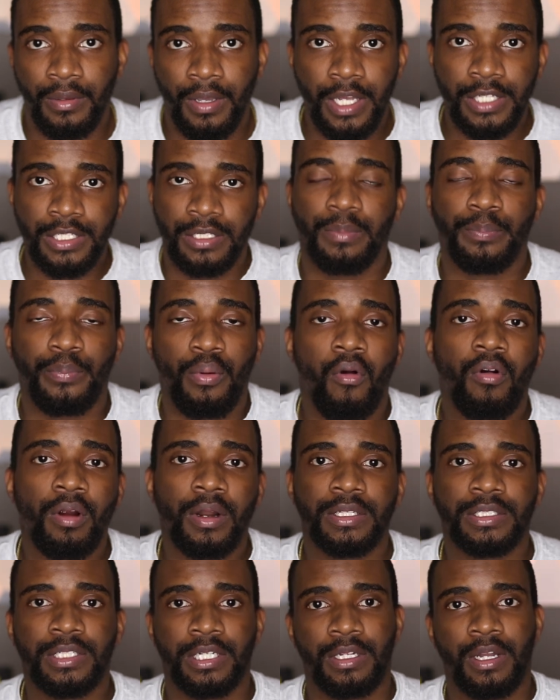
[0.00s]
It's
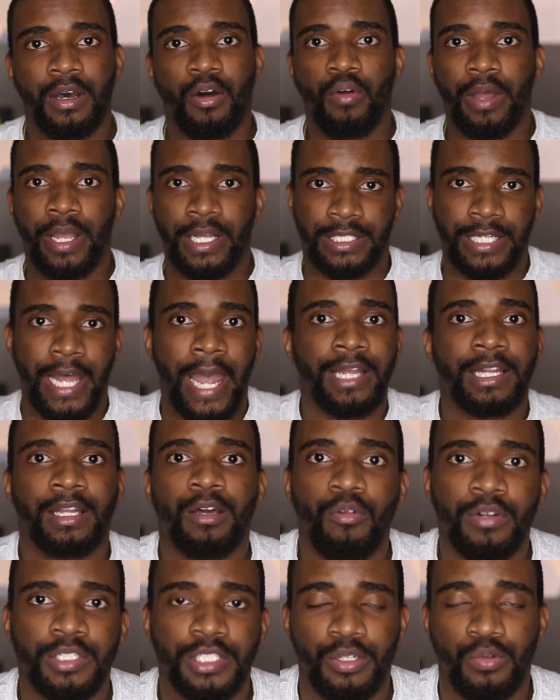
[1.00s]
important to know exactly
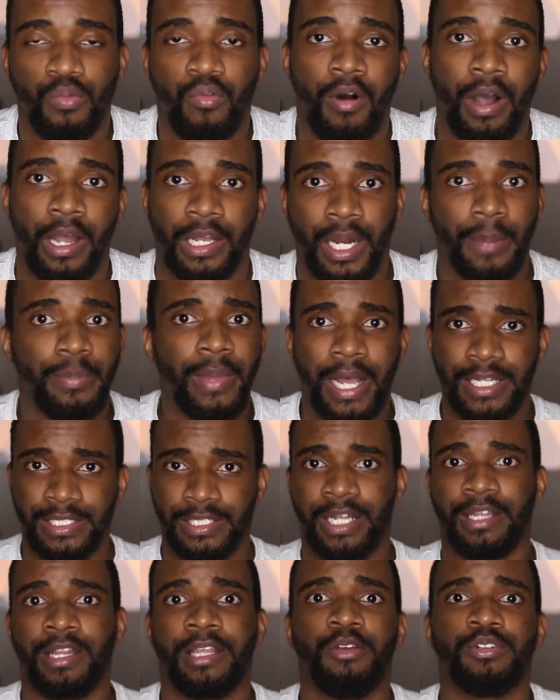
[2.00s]
what you want. And I'm not
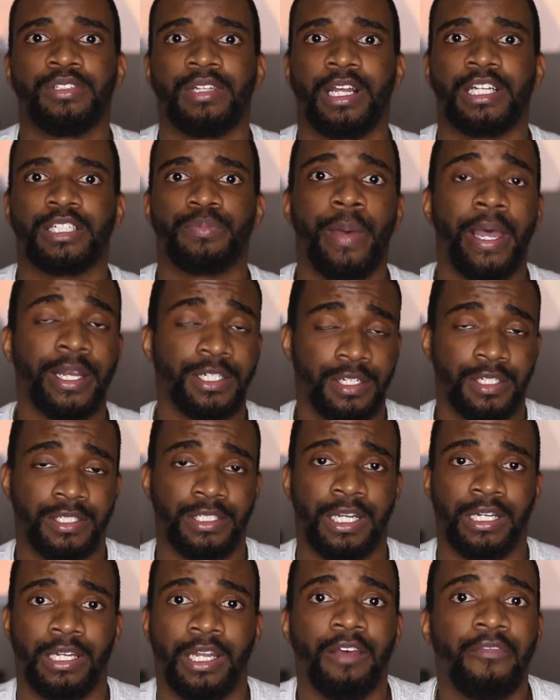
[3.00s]
saying that you should expect your
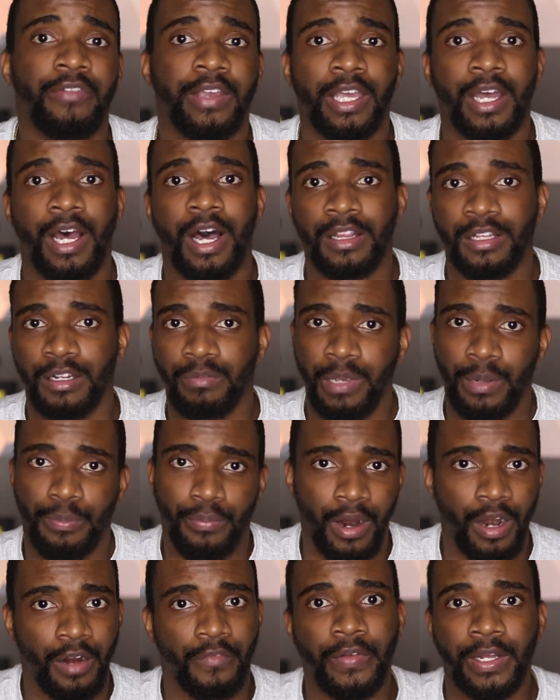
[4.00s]
significant other to be
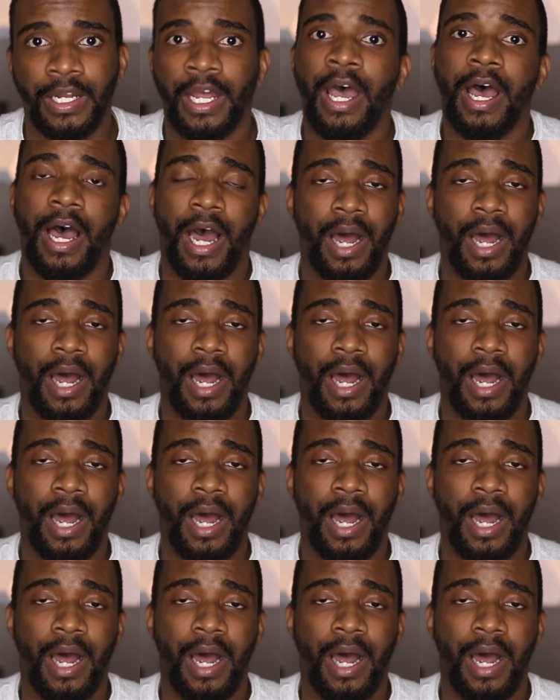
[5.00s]
perfect.